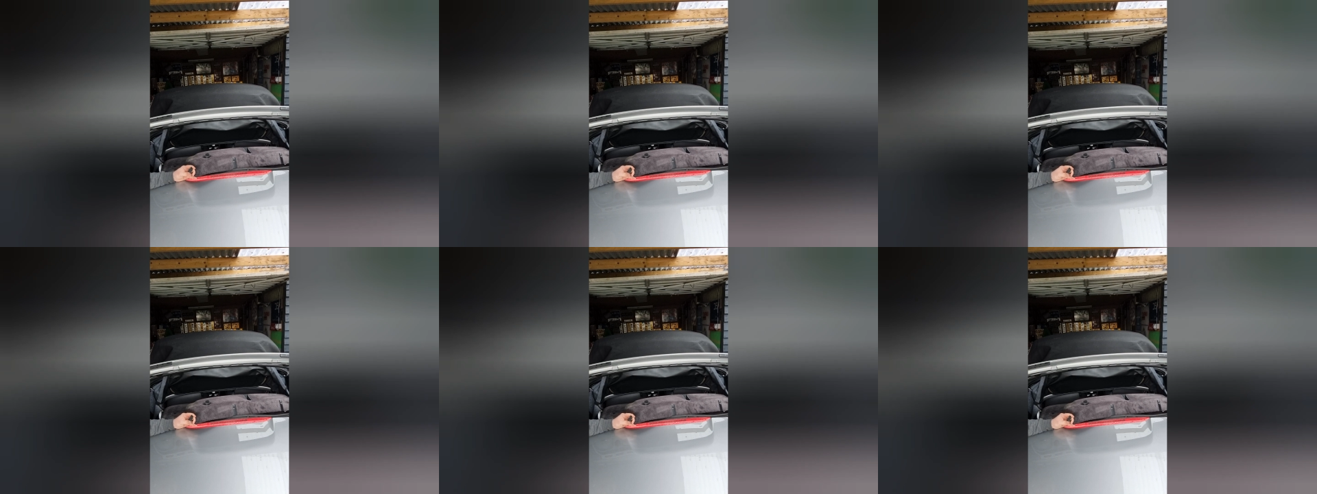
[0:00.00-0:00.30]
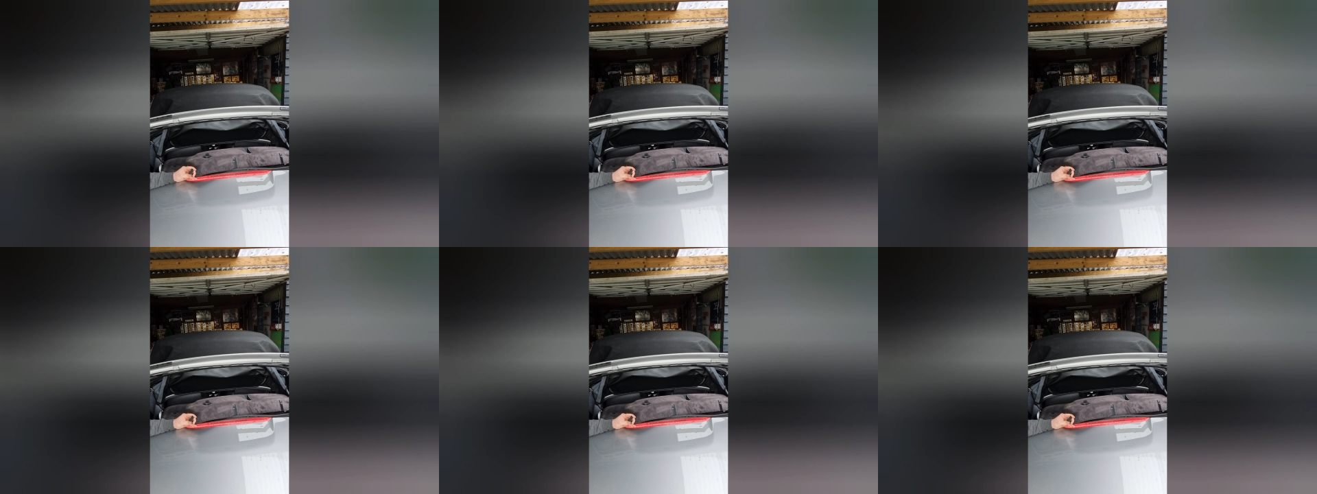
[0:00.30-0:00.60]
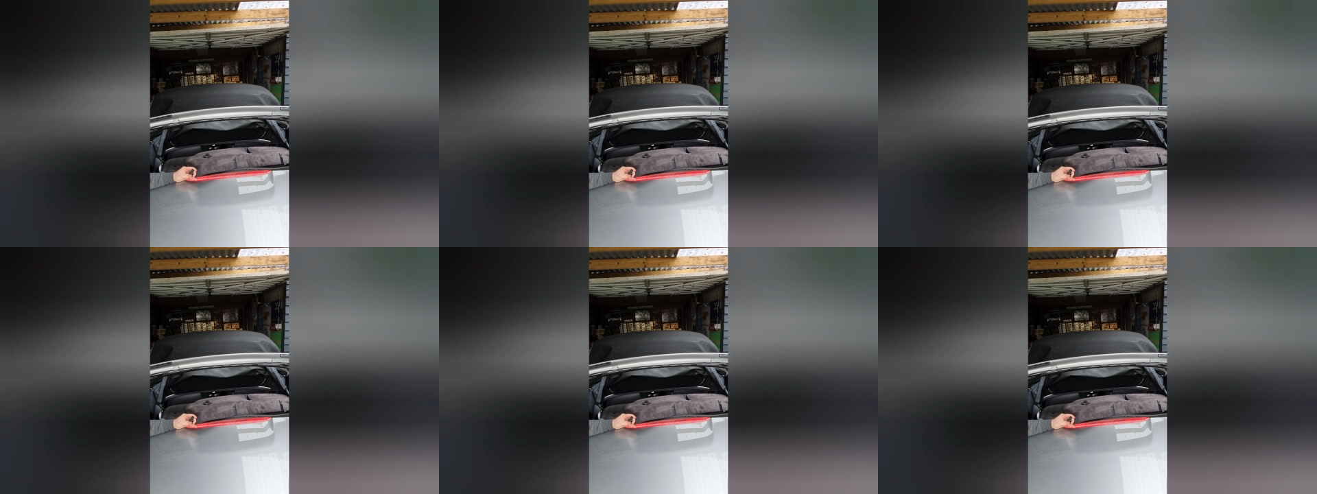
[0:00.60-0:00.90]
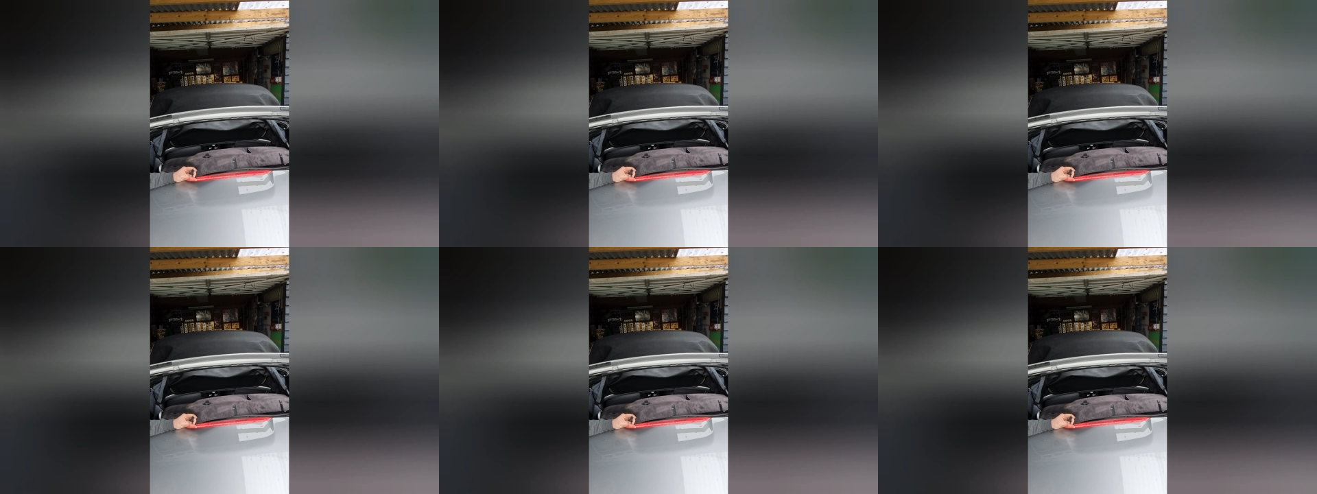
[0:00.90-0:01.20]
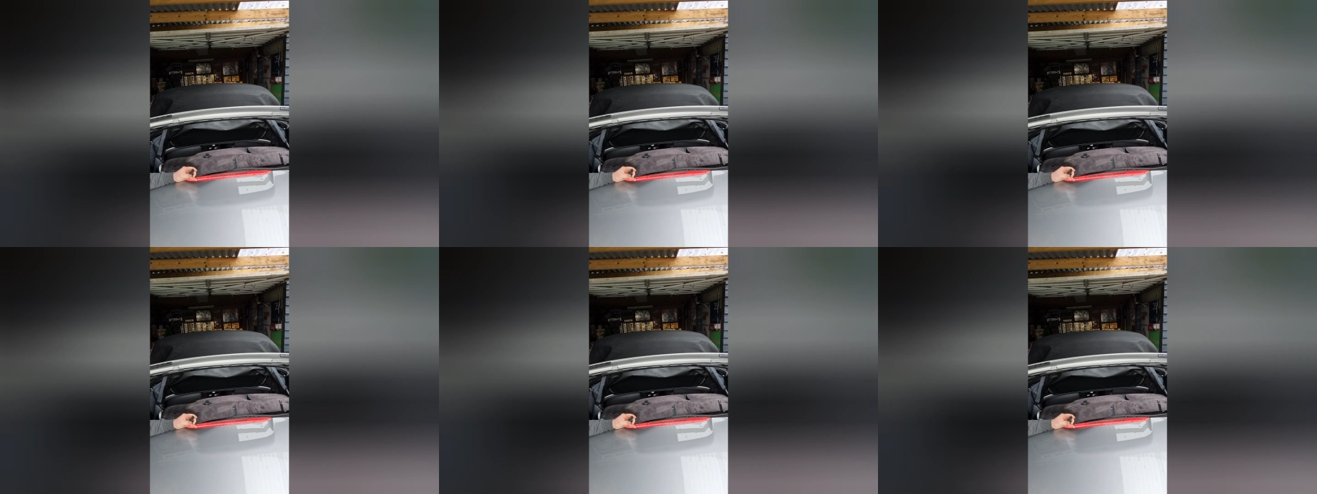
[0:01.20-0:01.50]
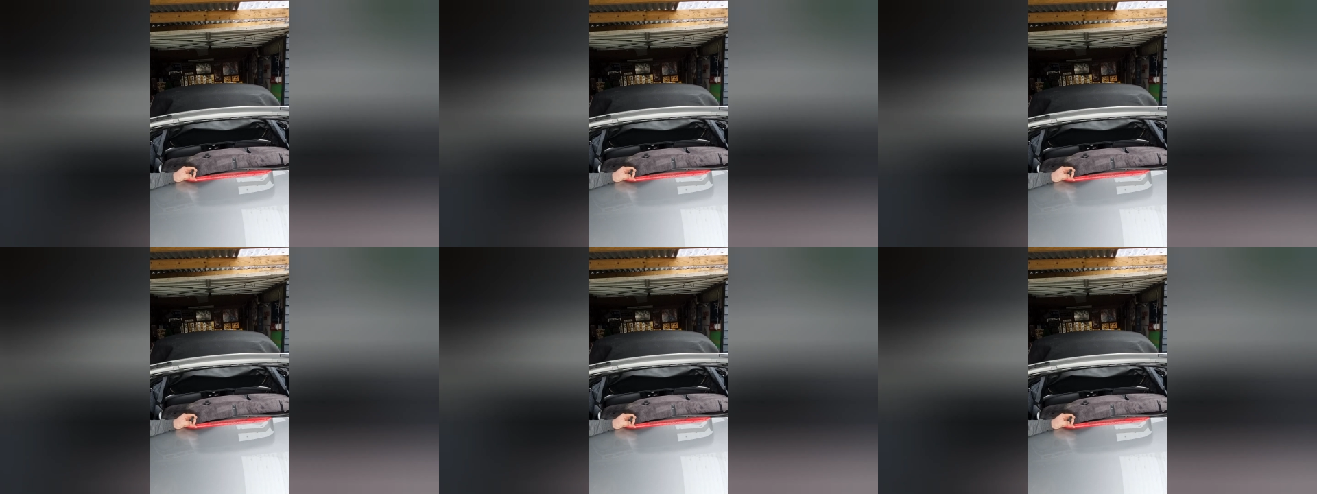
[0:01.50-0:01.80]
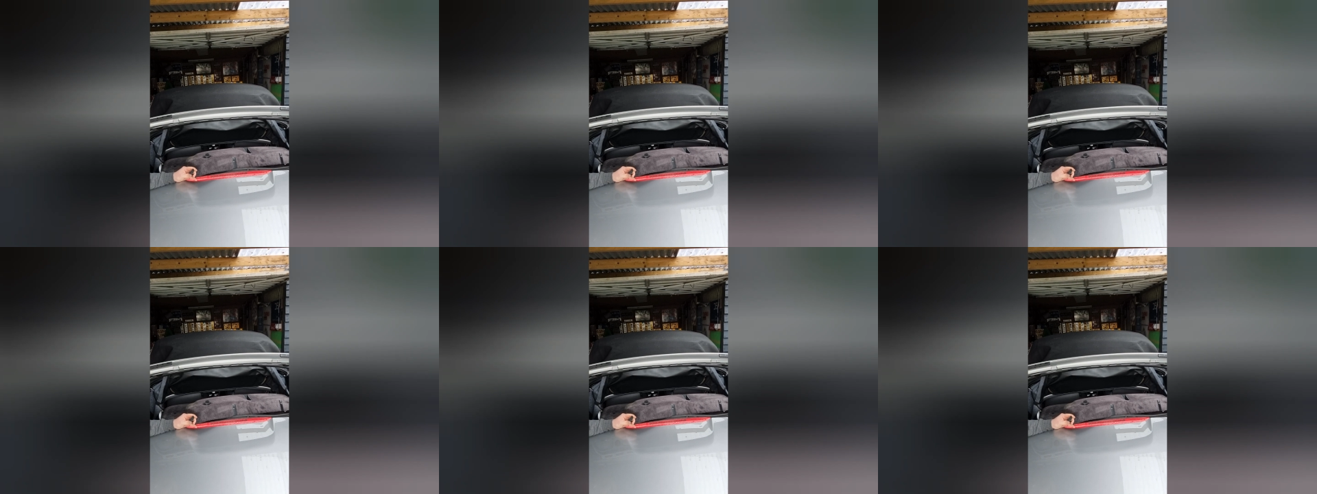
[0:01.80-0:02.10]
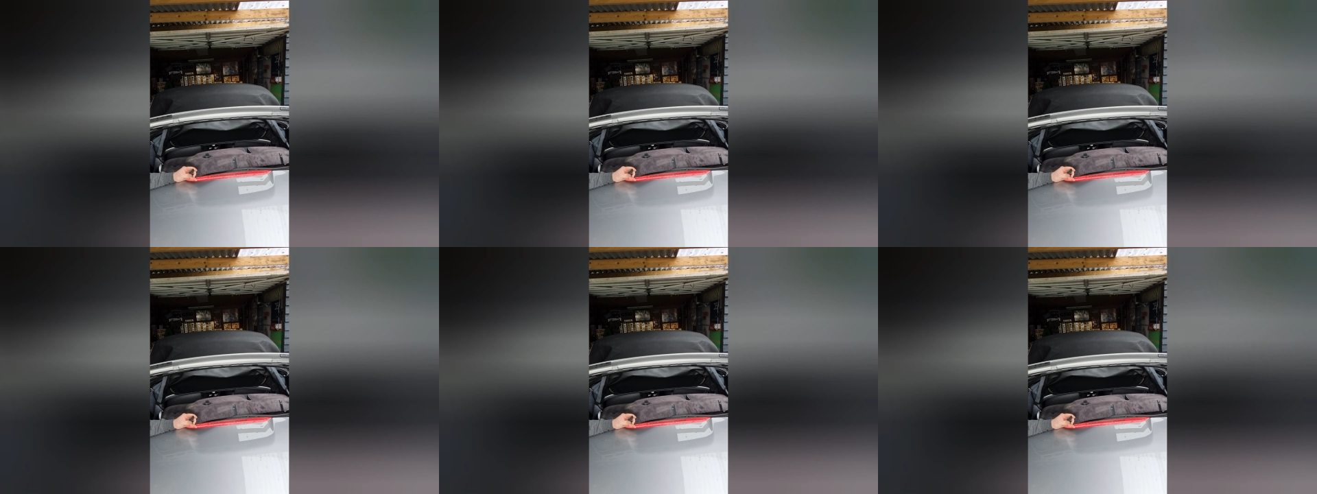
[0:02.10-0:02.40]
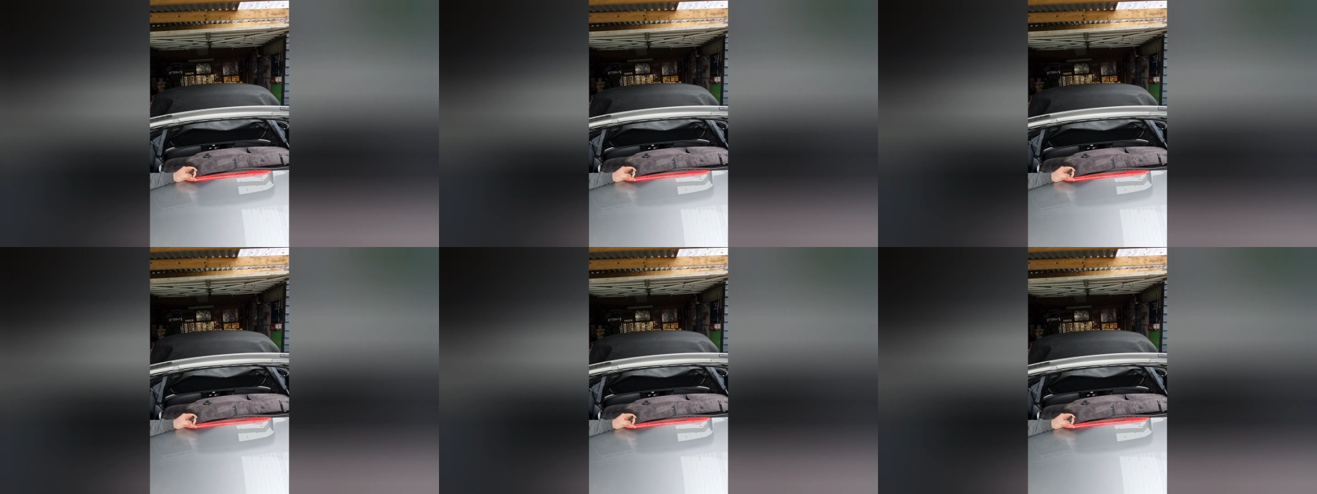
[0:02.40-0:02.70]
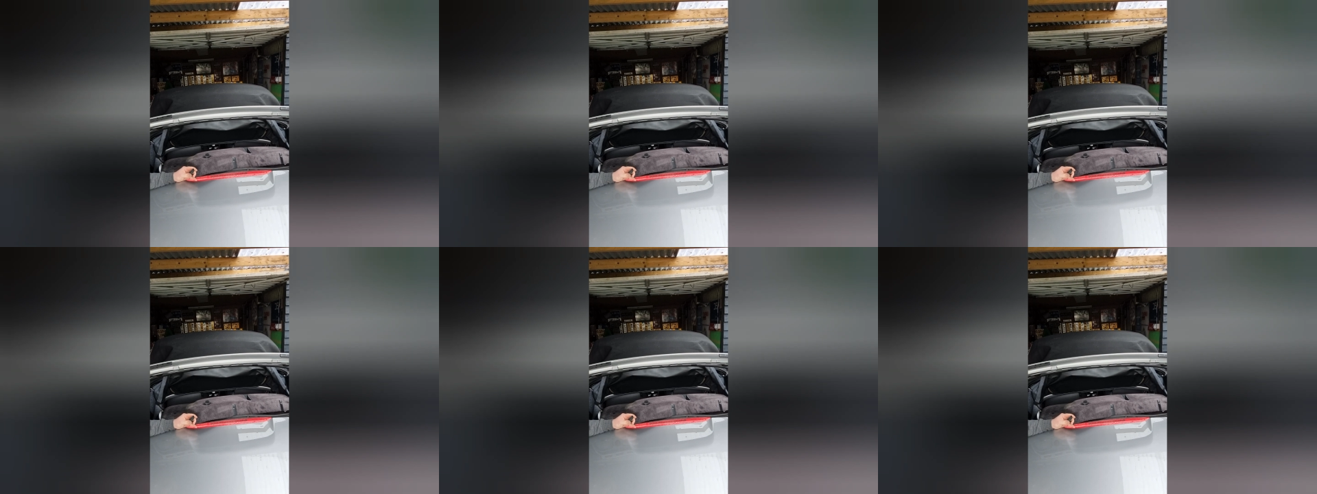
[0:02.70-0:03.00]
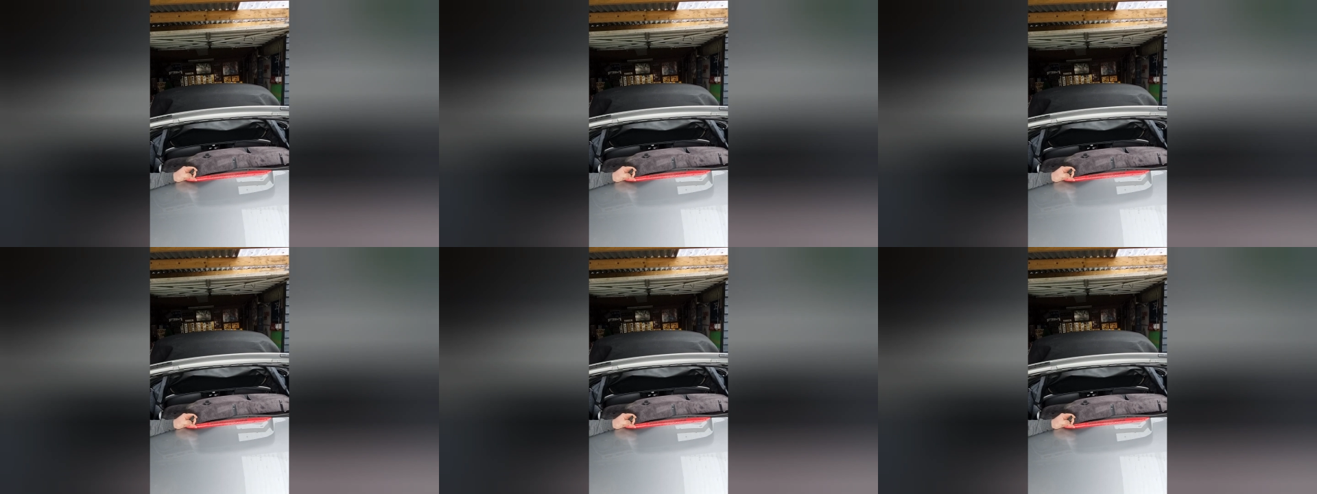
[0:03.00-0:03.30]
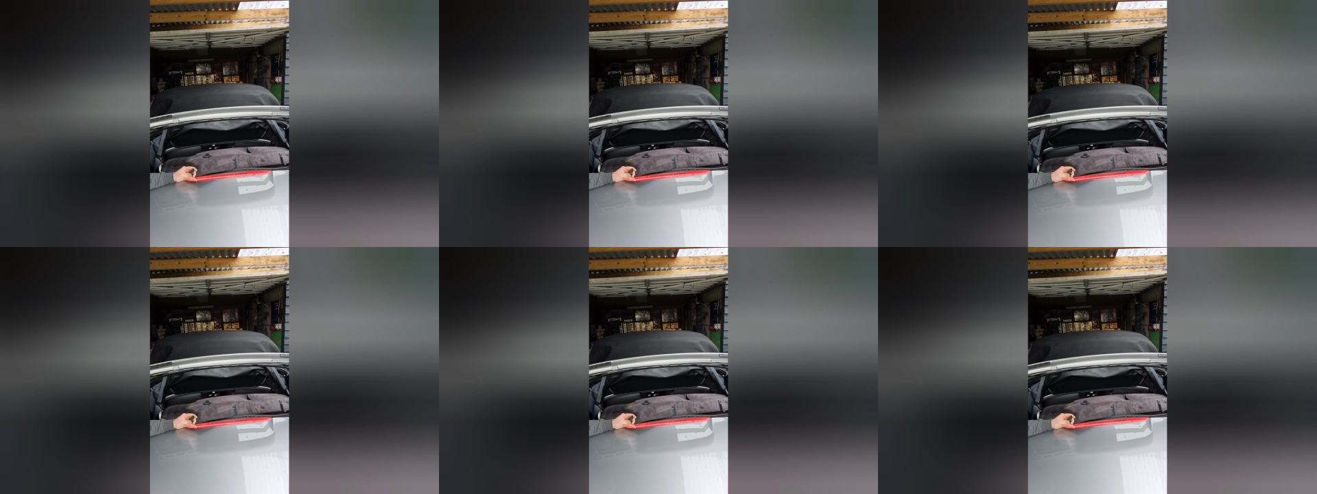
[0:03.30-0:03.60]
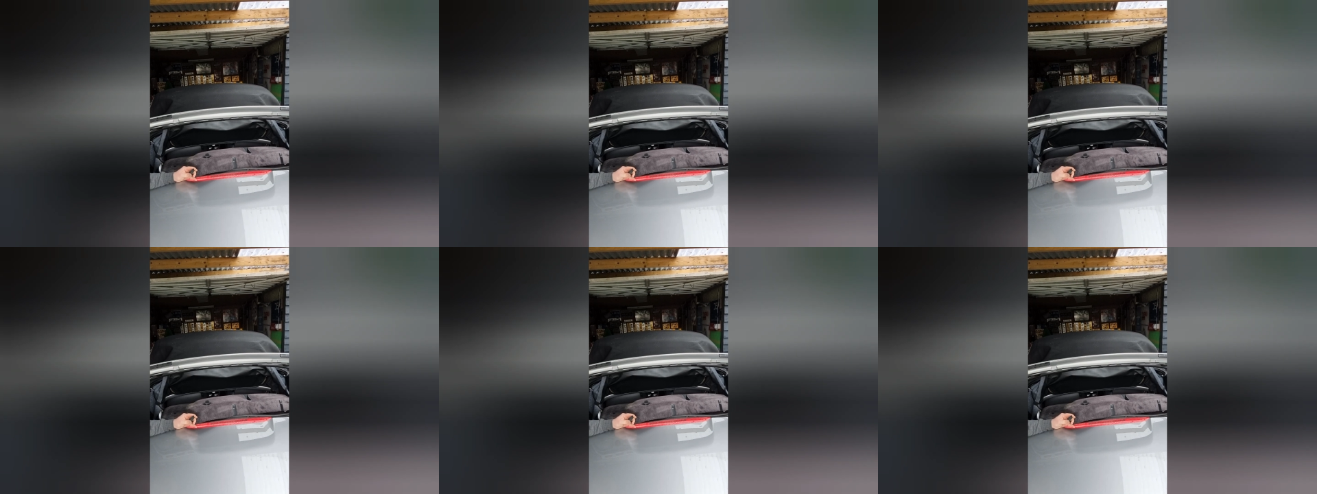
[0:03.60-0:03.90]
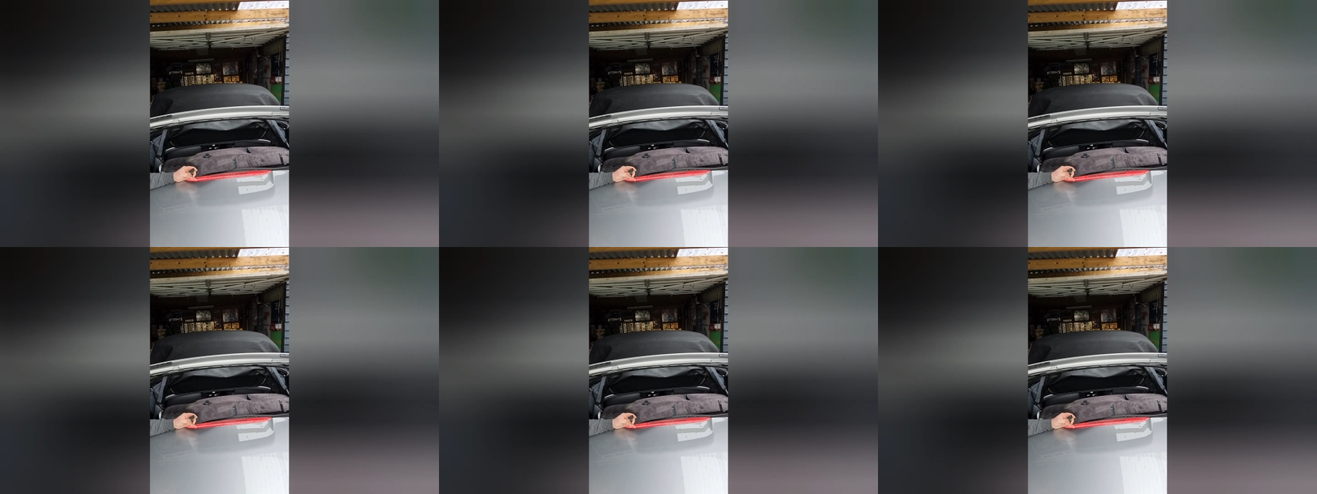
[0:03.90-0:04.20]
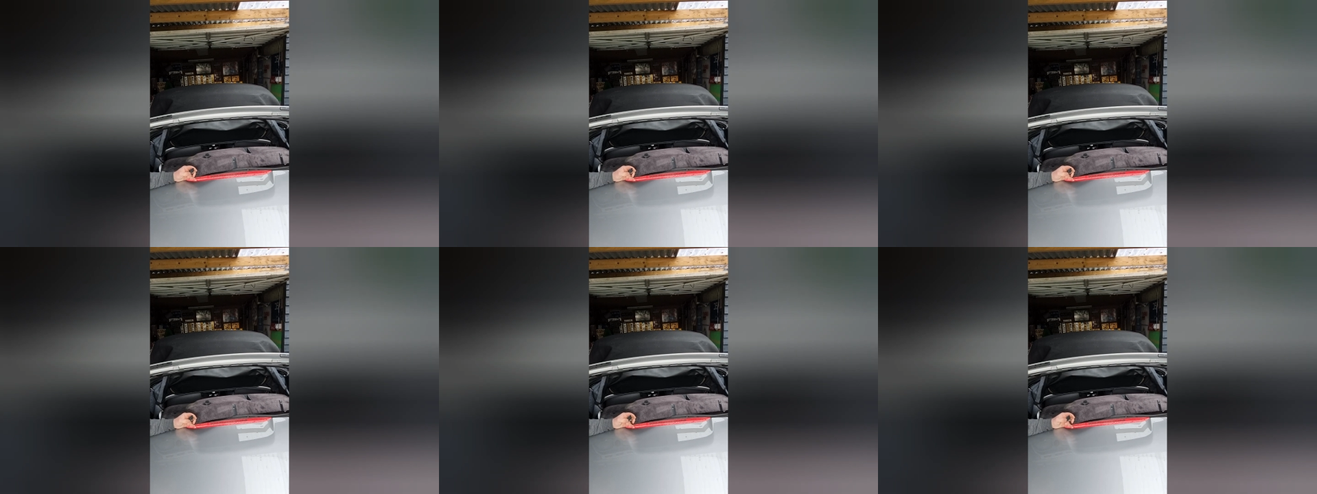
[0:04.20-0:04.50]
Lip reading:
[unreadable: no face in view]